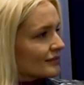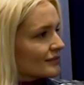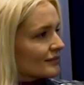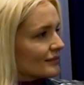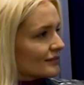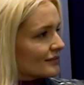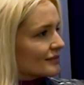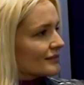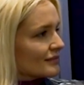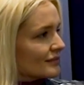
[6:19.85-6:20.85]

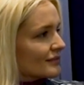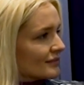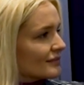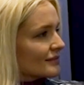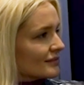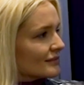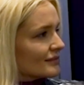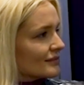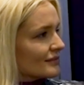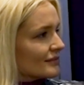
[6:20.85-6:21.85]

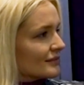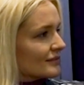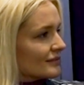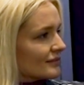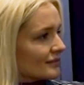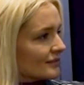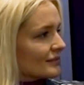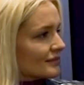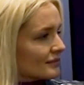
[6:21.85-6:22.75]
[no speech]